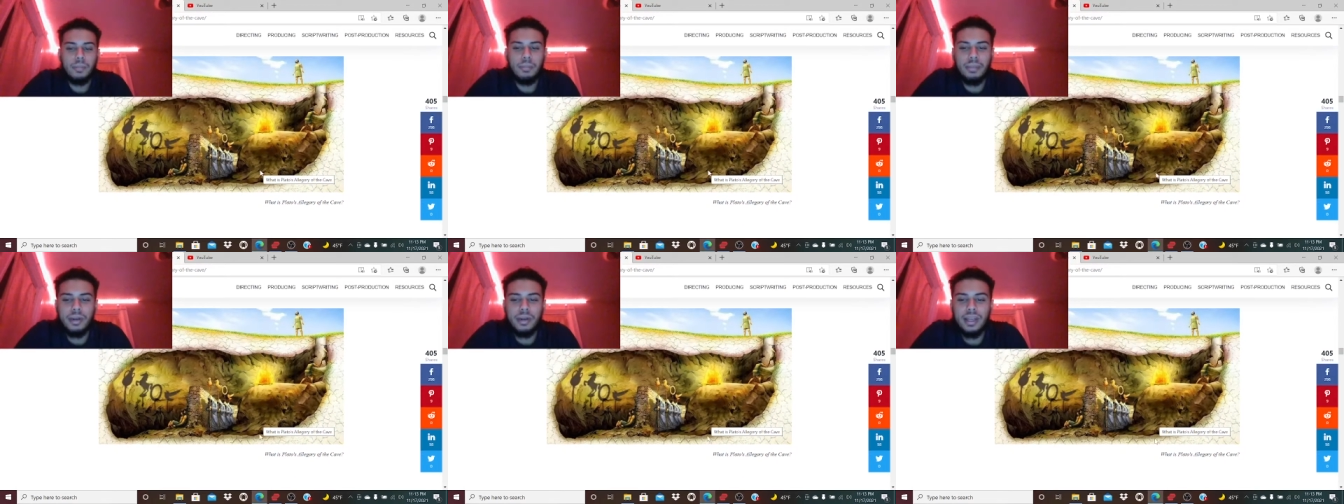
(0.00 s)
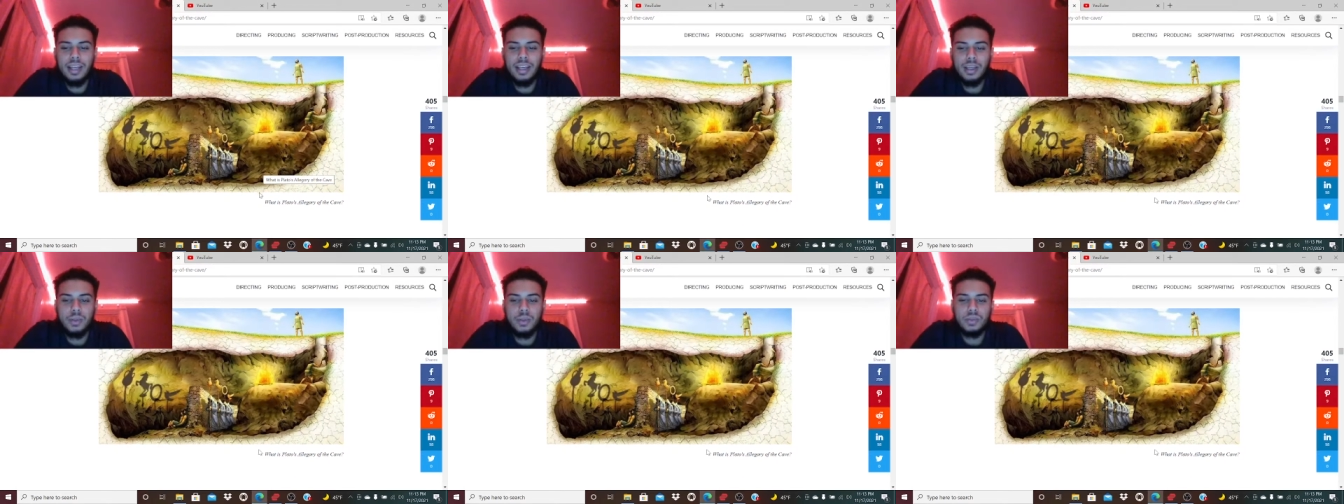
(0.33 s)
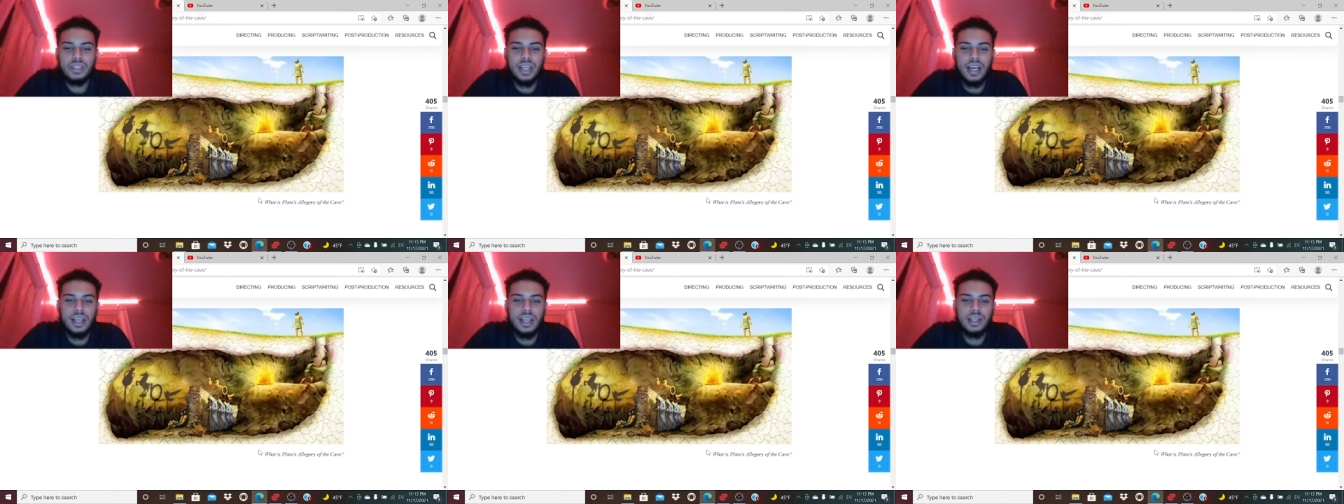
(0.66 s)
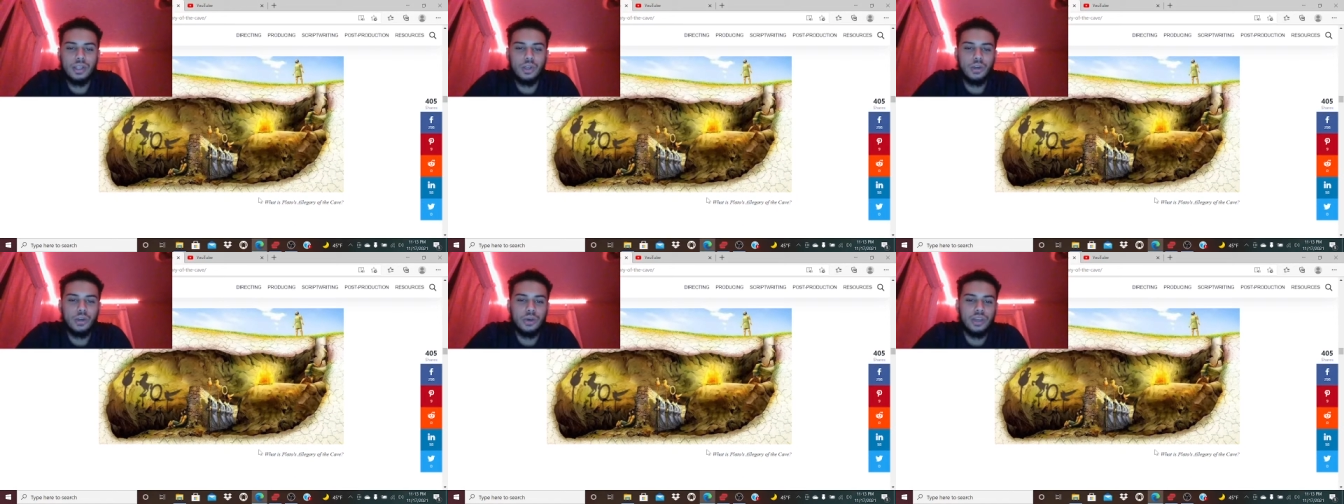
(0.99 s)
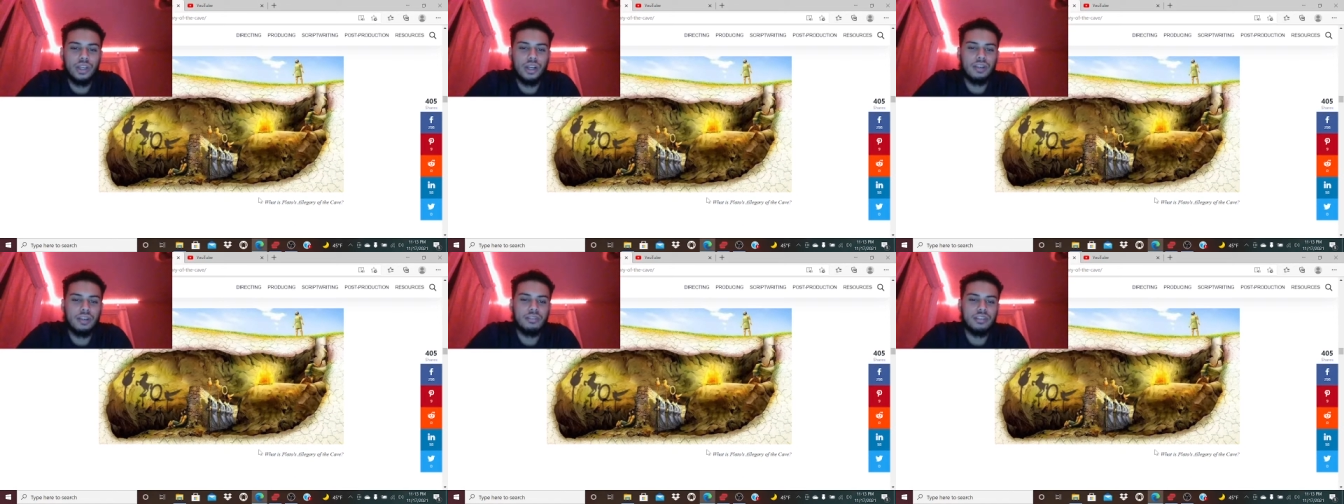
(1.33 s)
Plato's Allegory
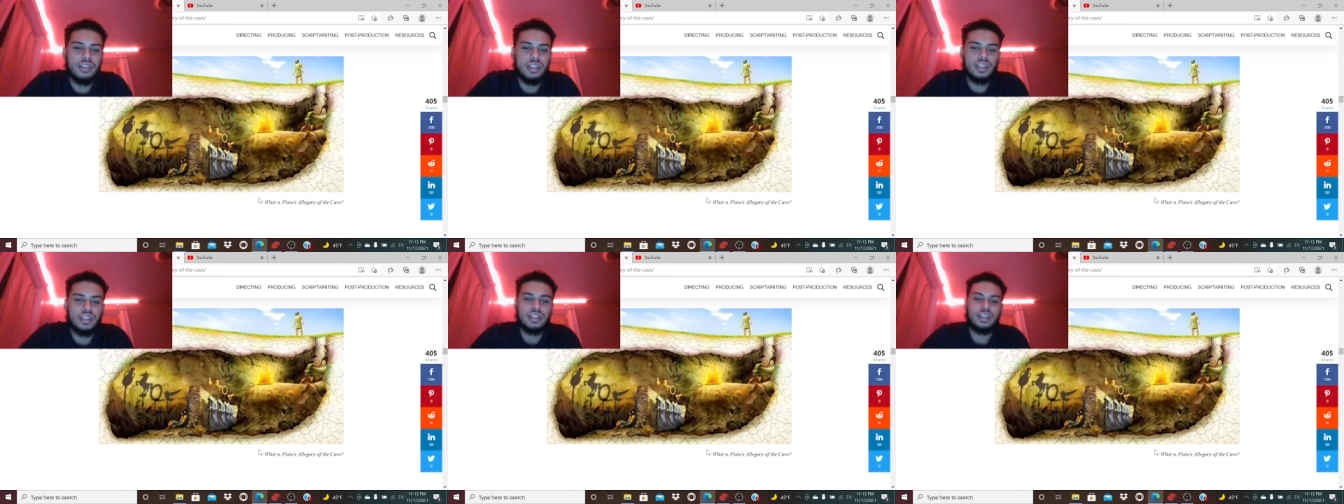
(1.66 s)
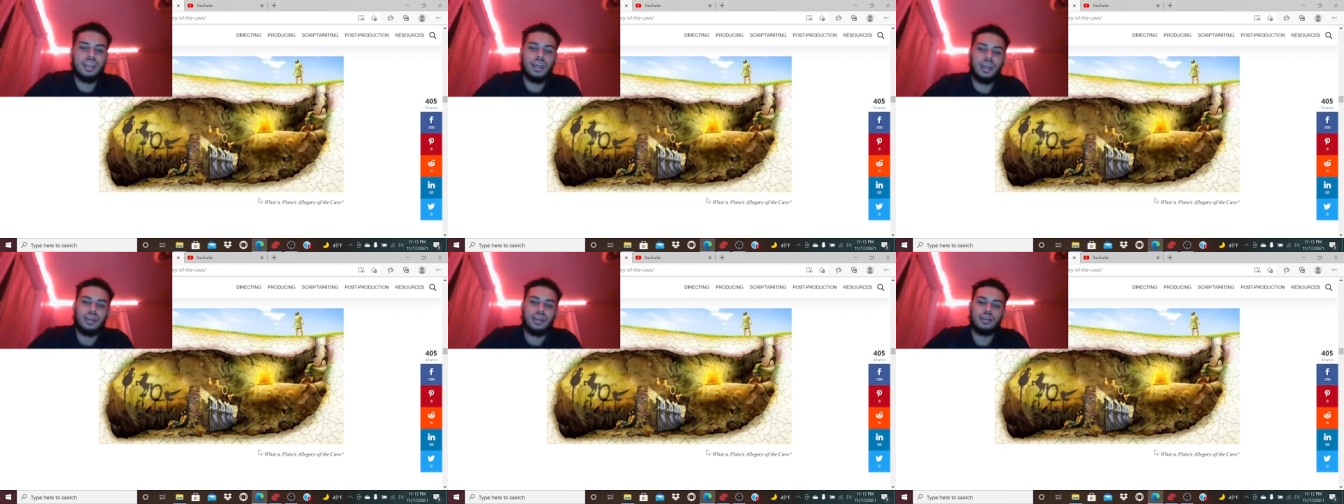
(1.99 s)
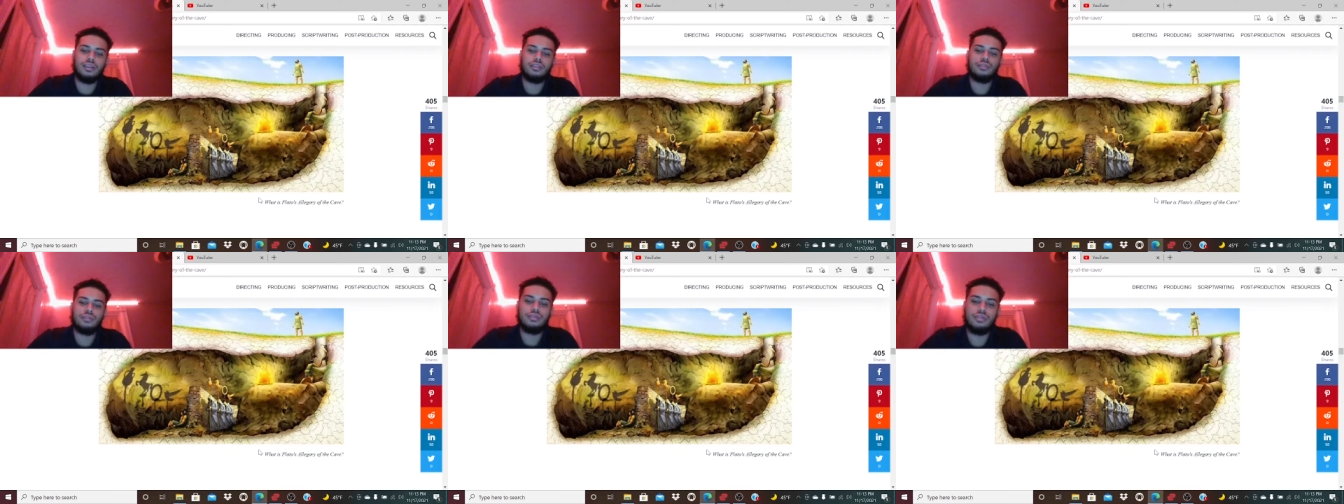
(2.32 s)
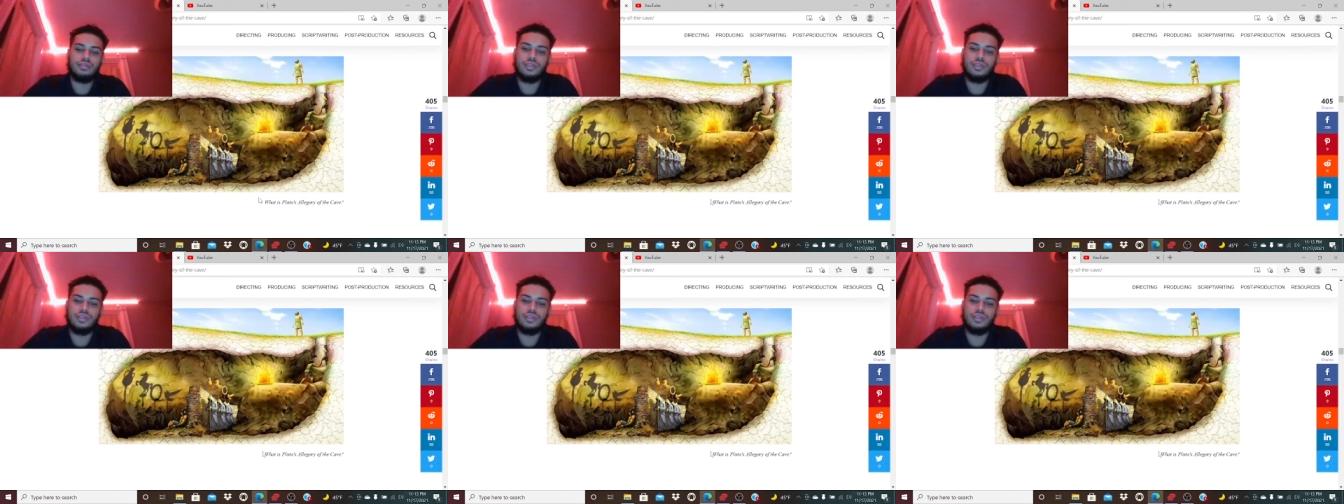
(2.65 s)
of the Cave.